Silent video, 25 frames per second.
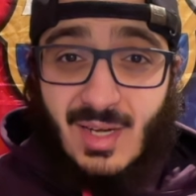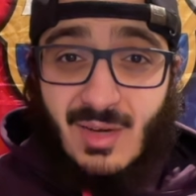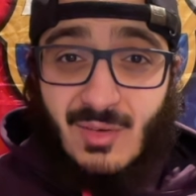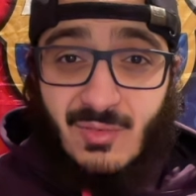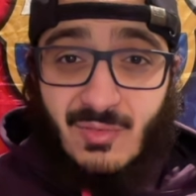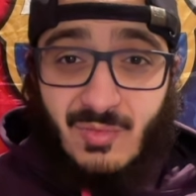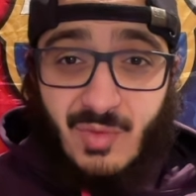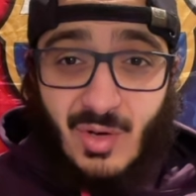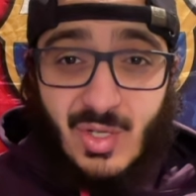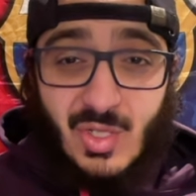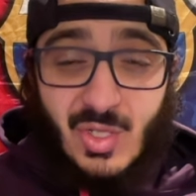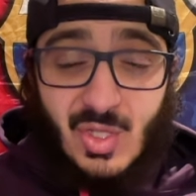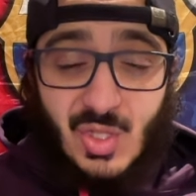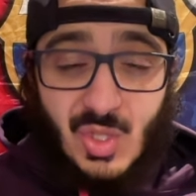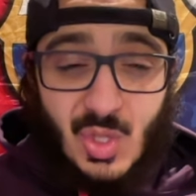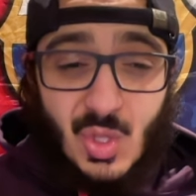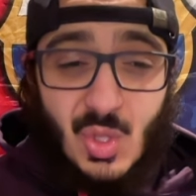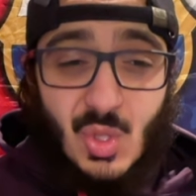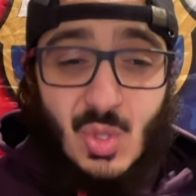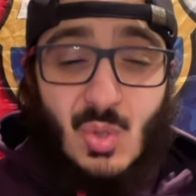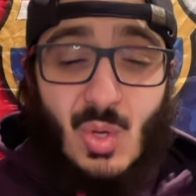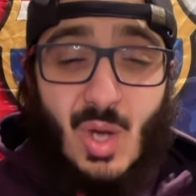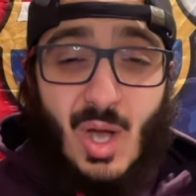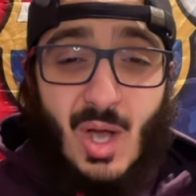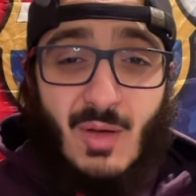front
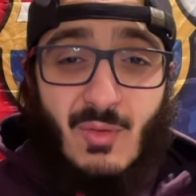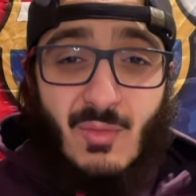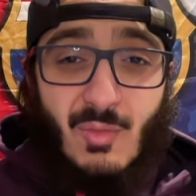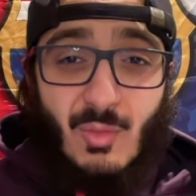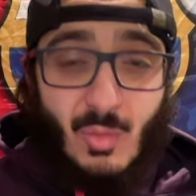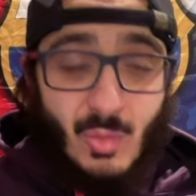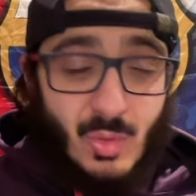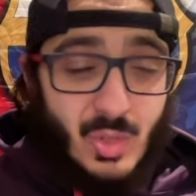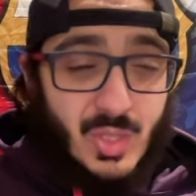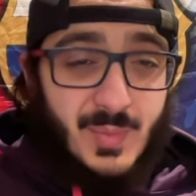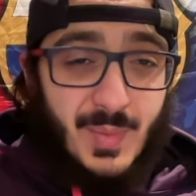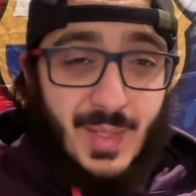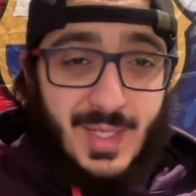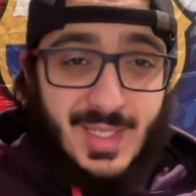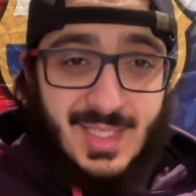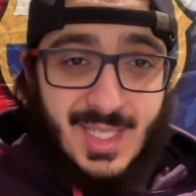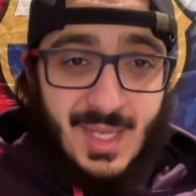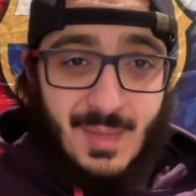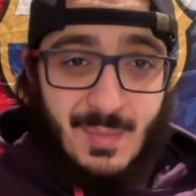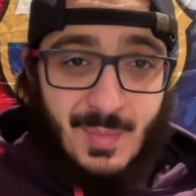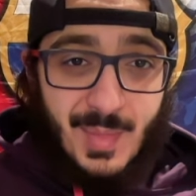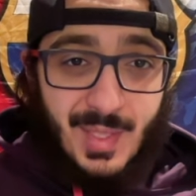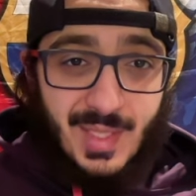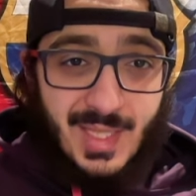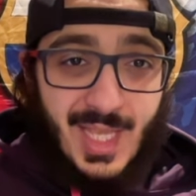two of Ousmane
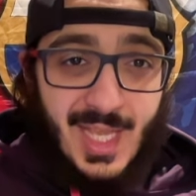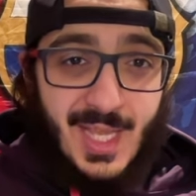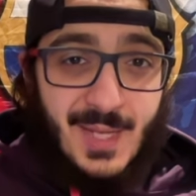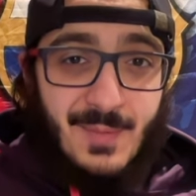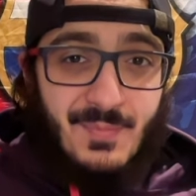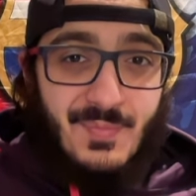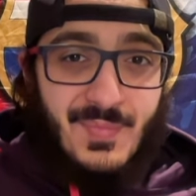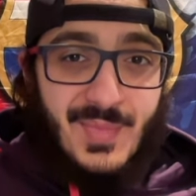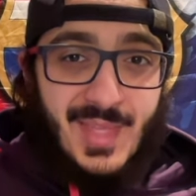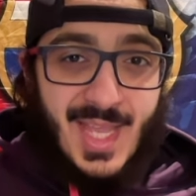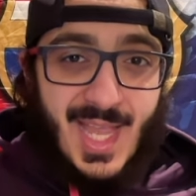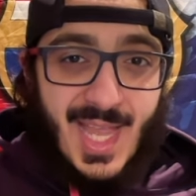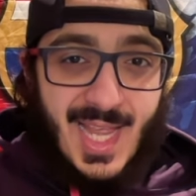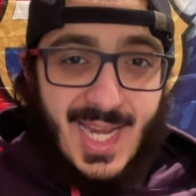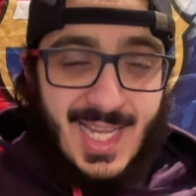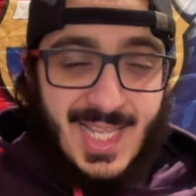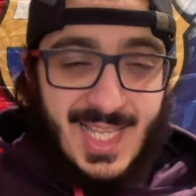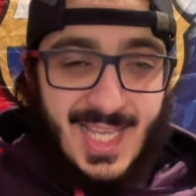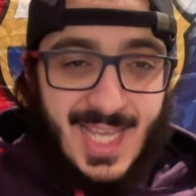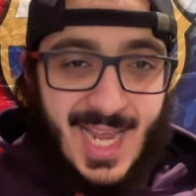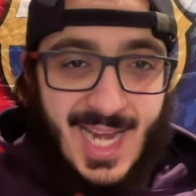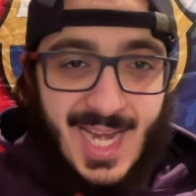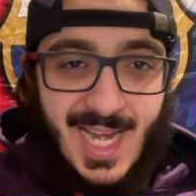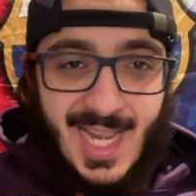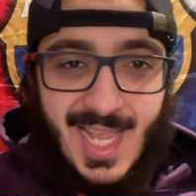Dembele
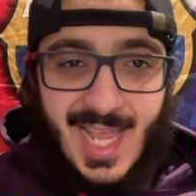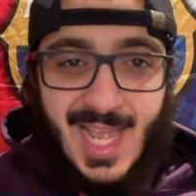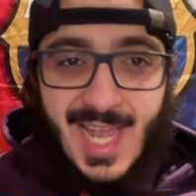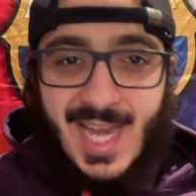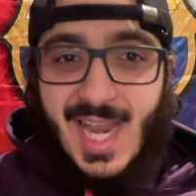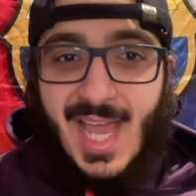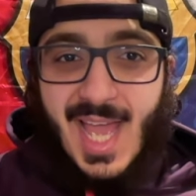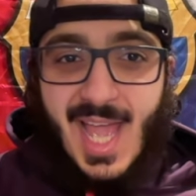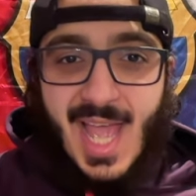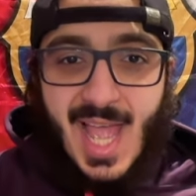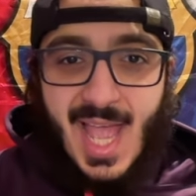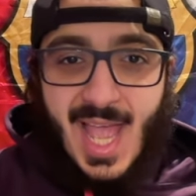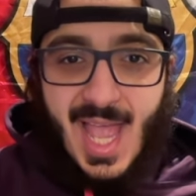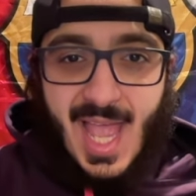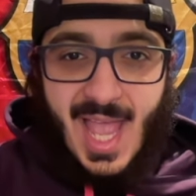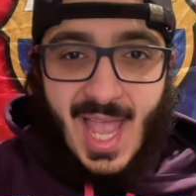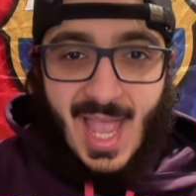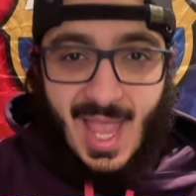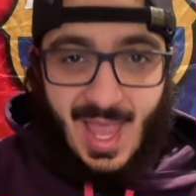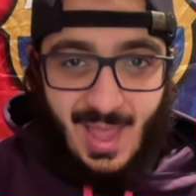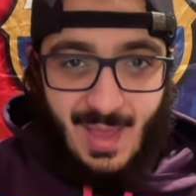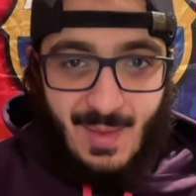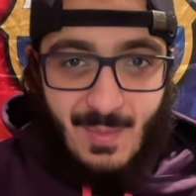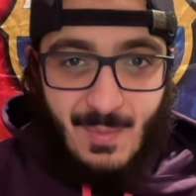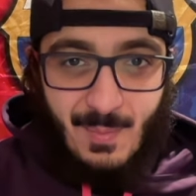and Kylian
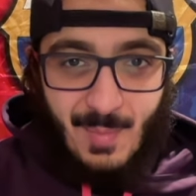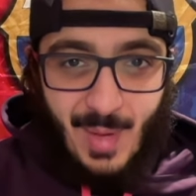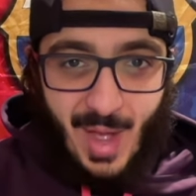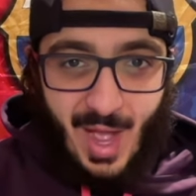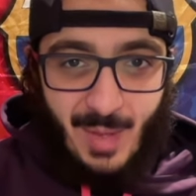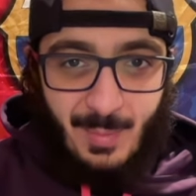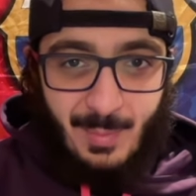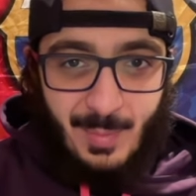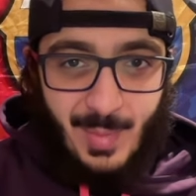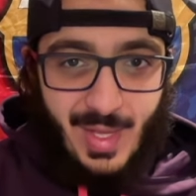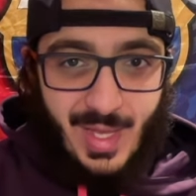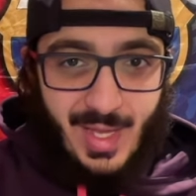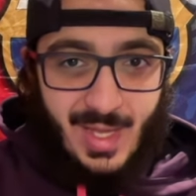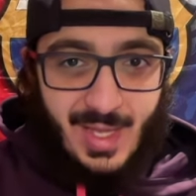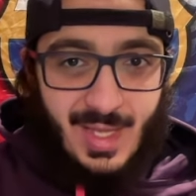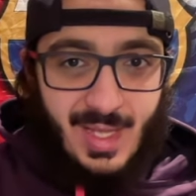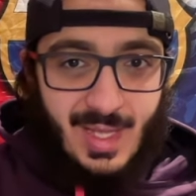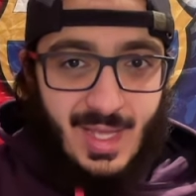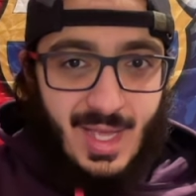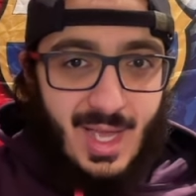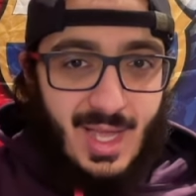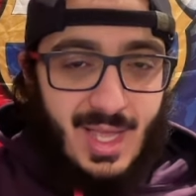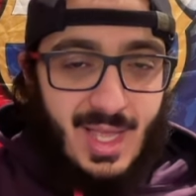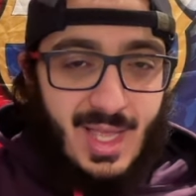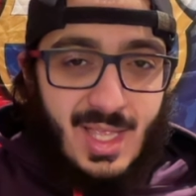
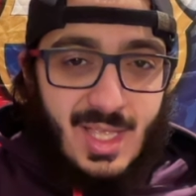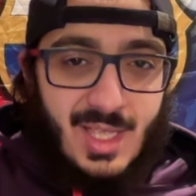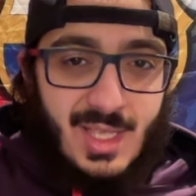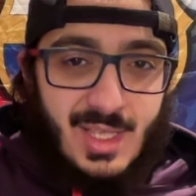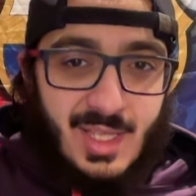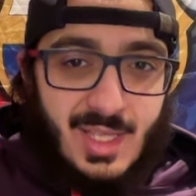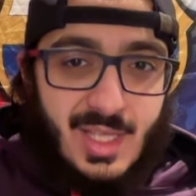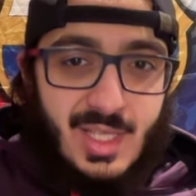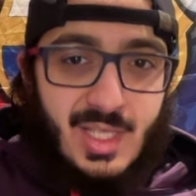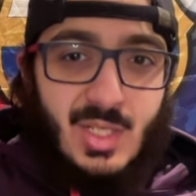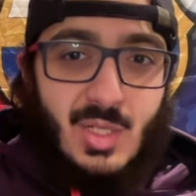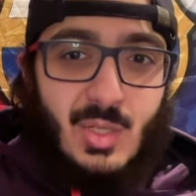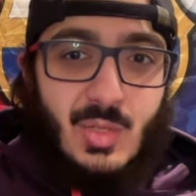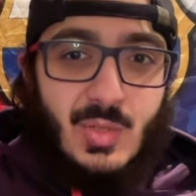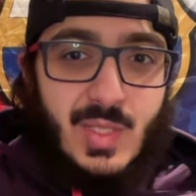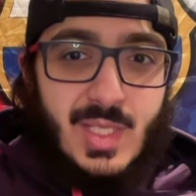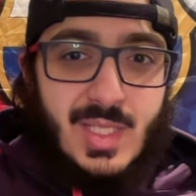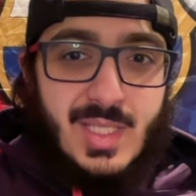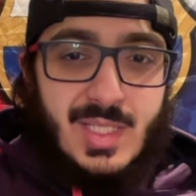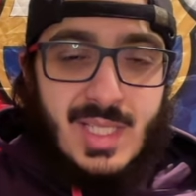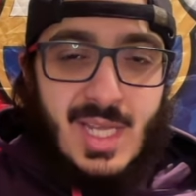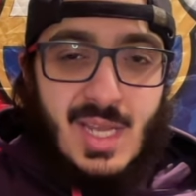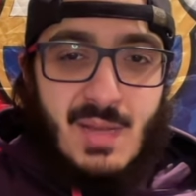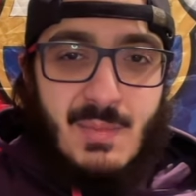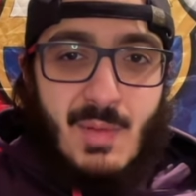Mbappe. You know,
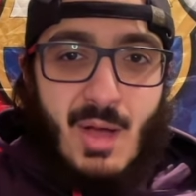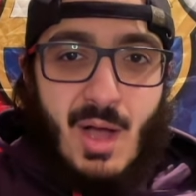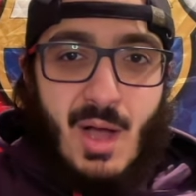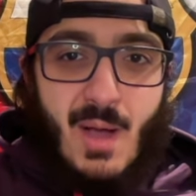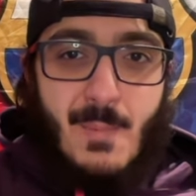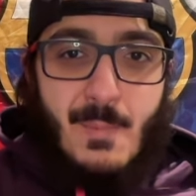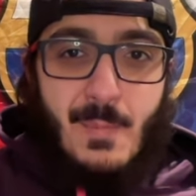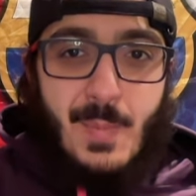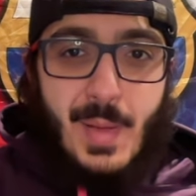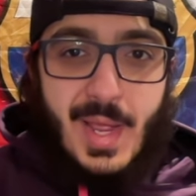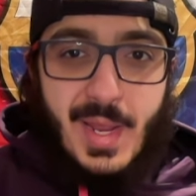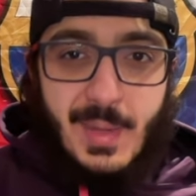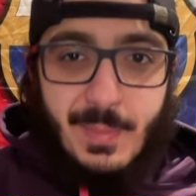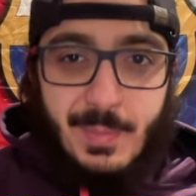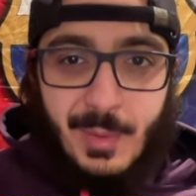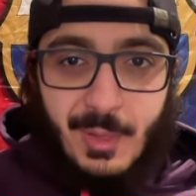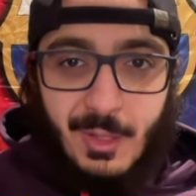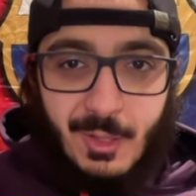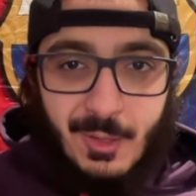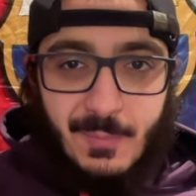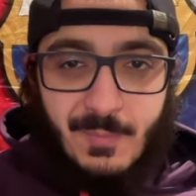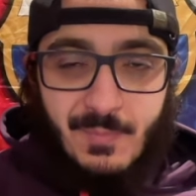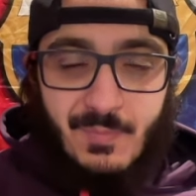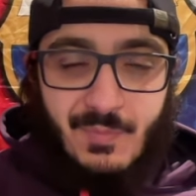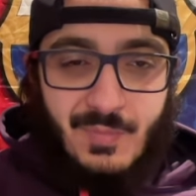this team on
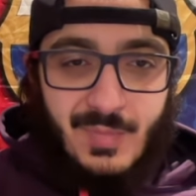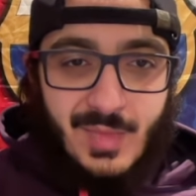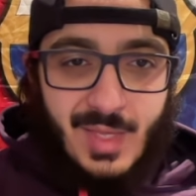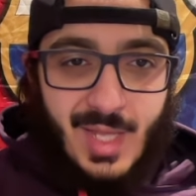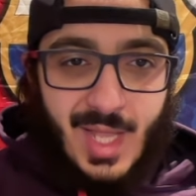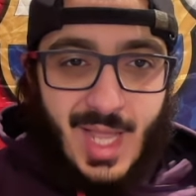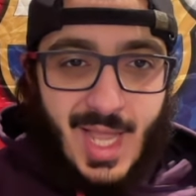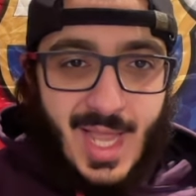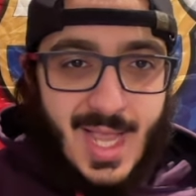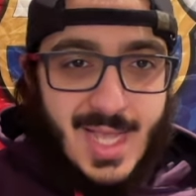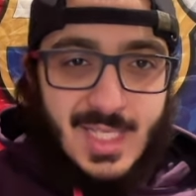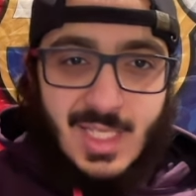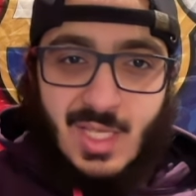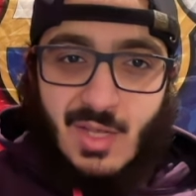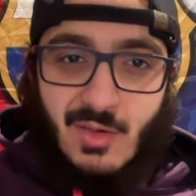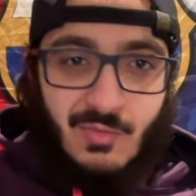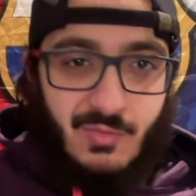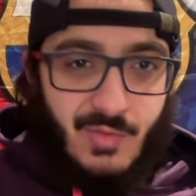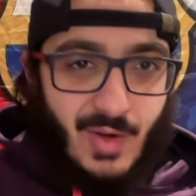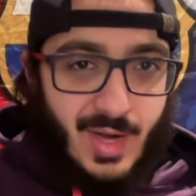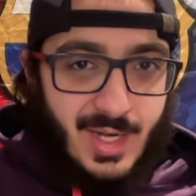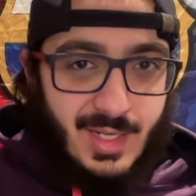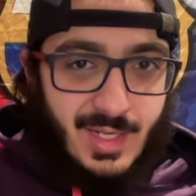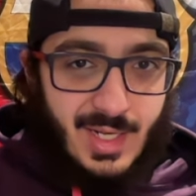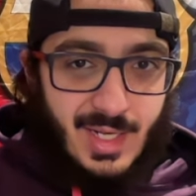paper isn't
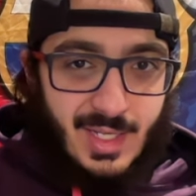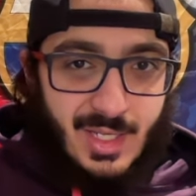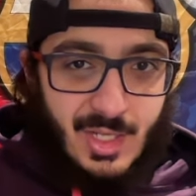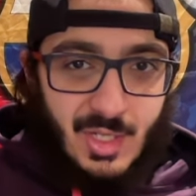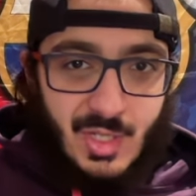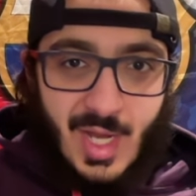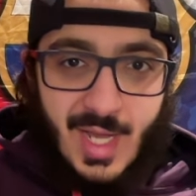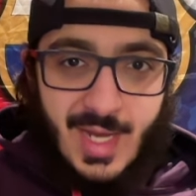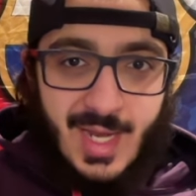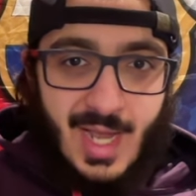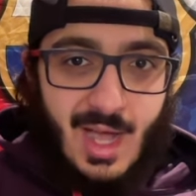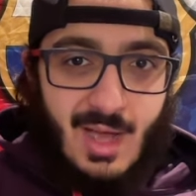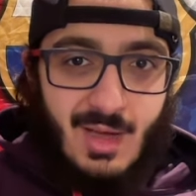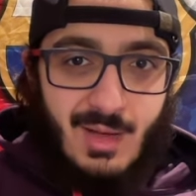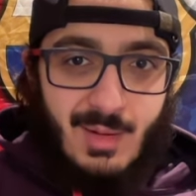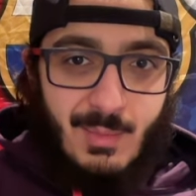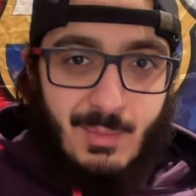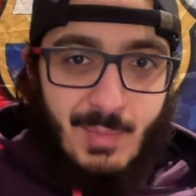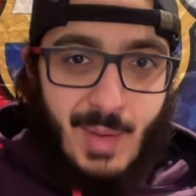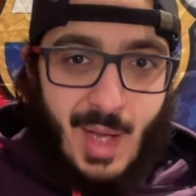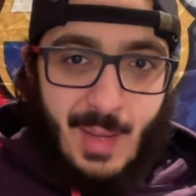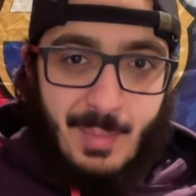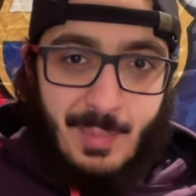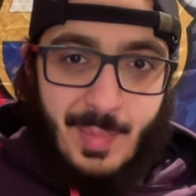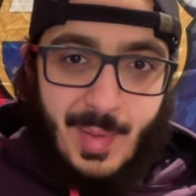frightening. You take out
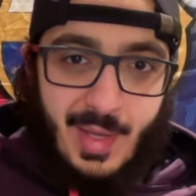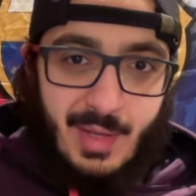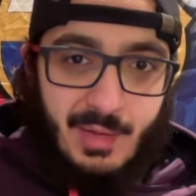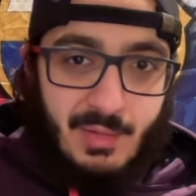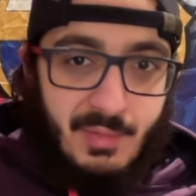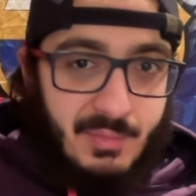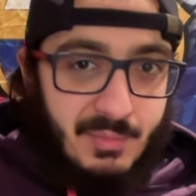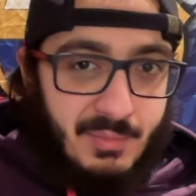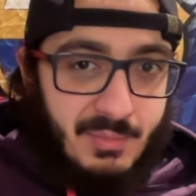Mbappe,